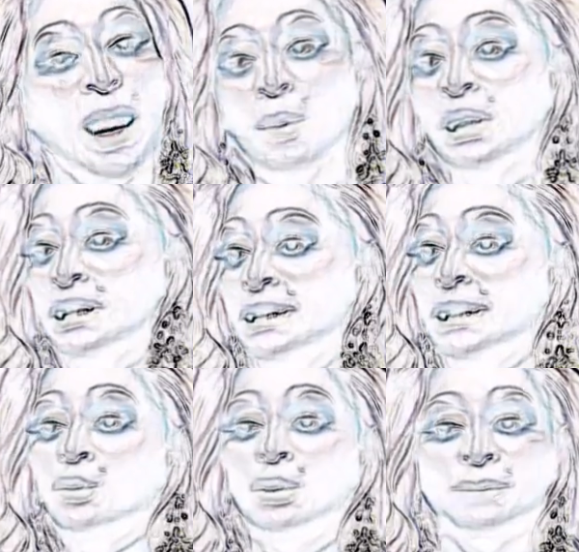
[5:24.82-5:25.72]
I wanted to
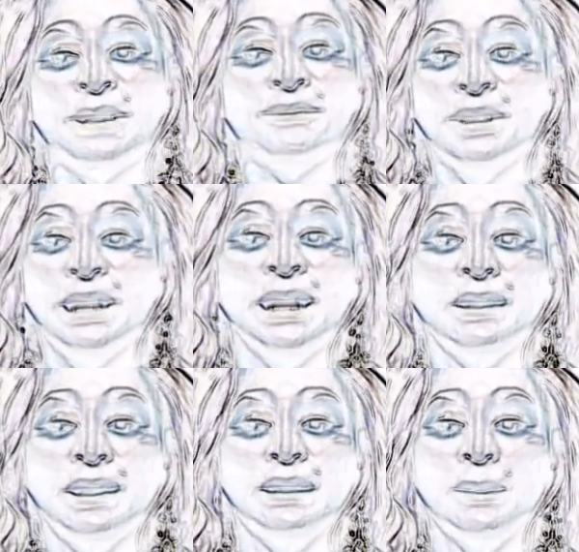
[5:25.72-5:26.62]
see who was my friend
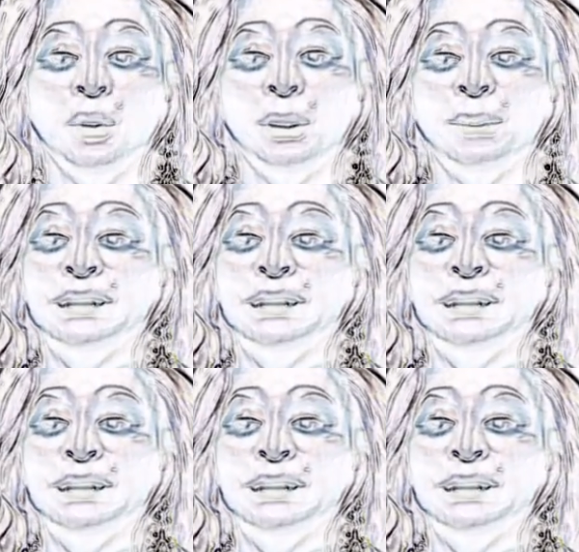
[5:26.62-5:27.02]
Andy at that point